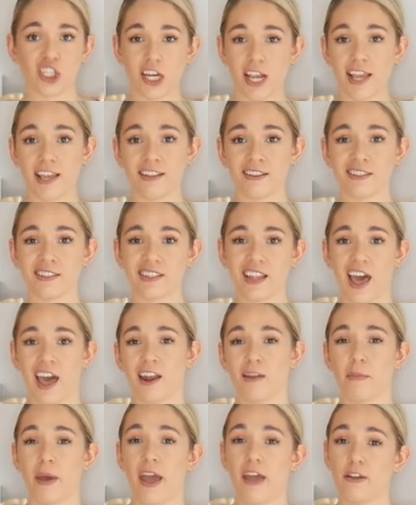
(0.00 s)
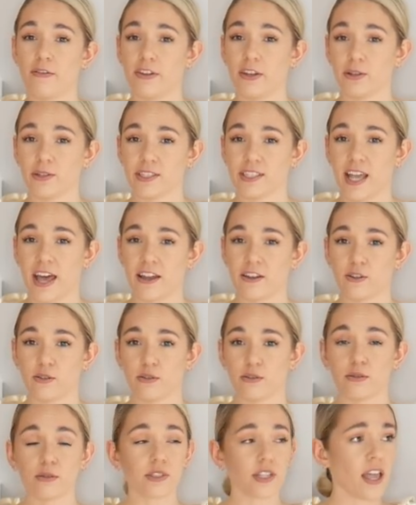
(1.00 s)
jeans and a pair of little
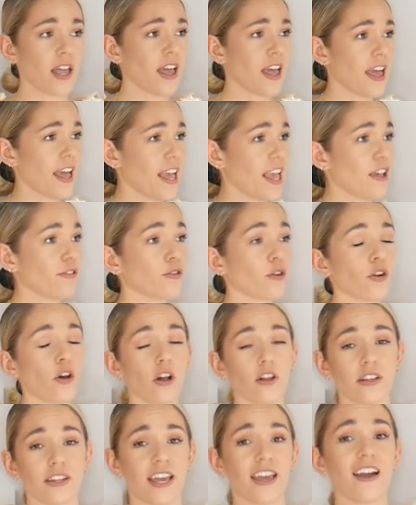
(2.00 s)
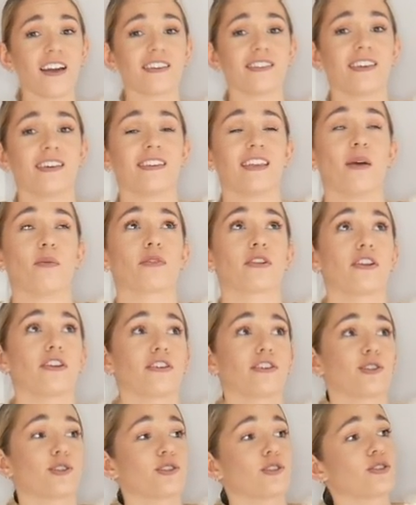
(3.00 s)
sandals. Even on holiday, I think that would
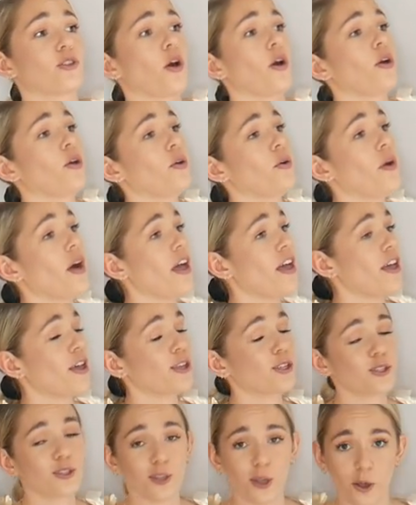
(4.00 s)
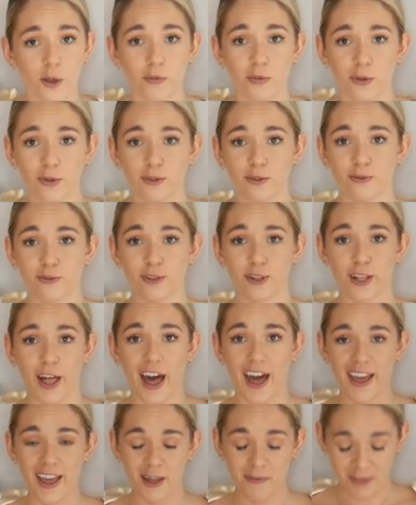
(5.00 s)
look so, so beautiful.
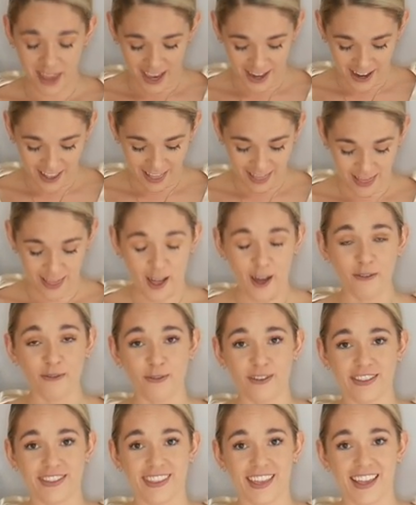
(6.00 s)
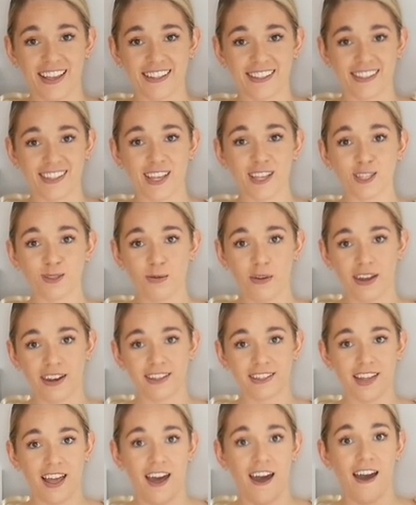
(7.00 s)
I am in love with this. This one
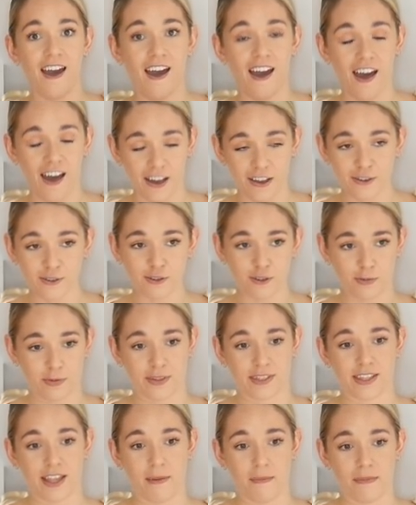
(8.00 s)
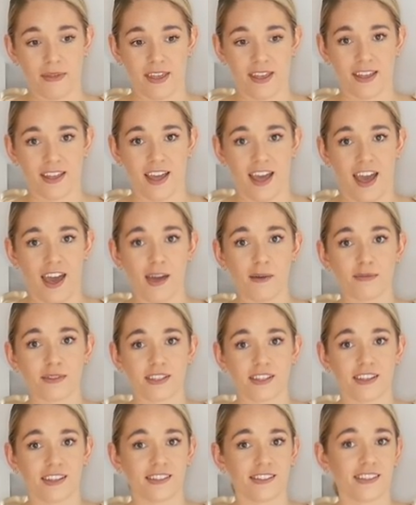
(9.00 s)
is 100% being
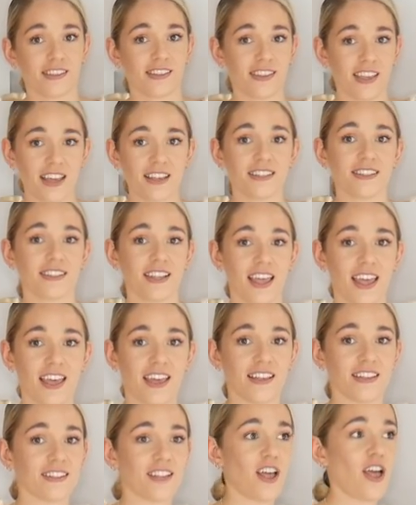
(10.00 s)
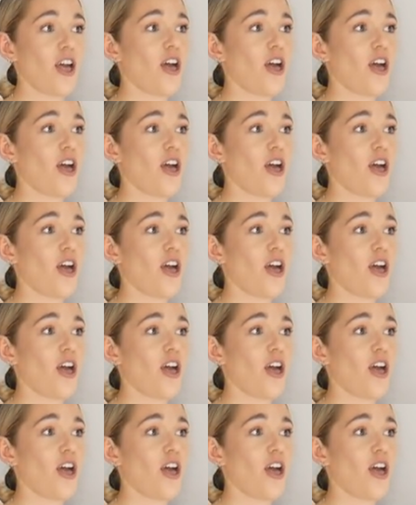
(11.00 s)
kept because this is